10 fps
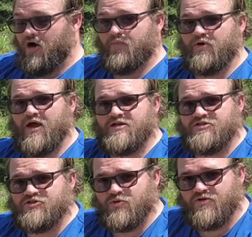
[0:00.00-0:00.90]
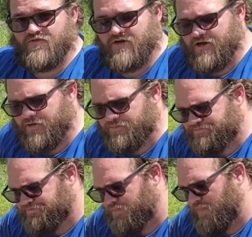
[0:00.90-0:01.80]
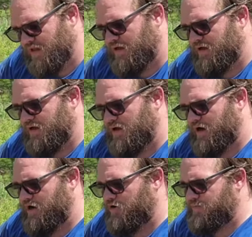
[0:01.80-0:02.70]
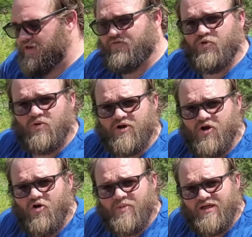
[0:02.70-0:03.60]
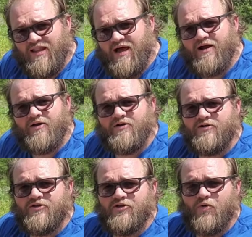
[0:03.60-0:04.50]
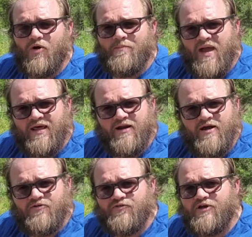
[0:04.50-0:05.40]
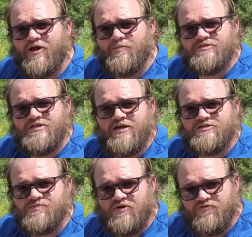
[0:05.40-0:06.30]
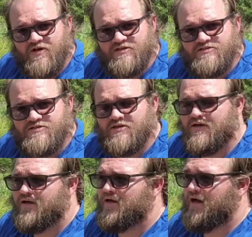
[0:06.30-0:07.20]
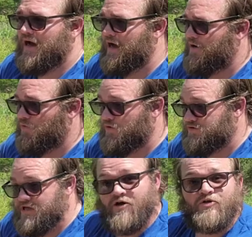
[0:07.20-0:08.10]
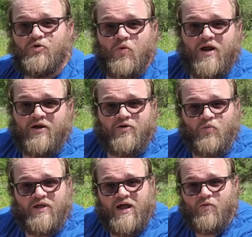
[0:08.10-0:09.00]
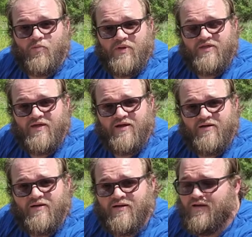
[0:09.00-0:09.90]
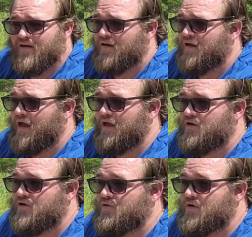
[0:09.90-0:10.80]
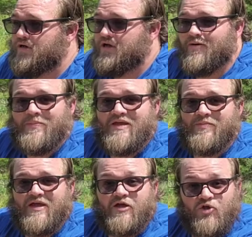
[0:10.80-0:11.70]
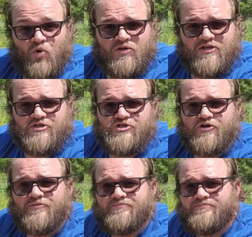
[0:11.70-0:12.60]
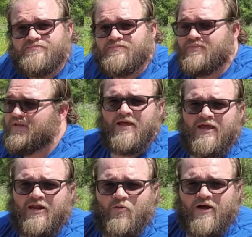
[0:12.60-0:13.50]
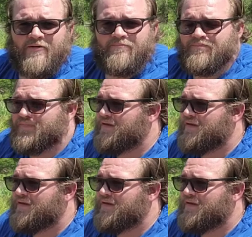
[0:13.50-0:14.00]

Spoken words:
I hope you guys enjoyed the video. I hope that if you want to call me a liar, you are man enough to come and say it to my face. I will tell you where and when I will be there, and you can come meet me at your leisure. Anyway,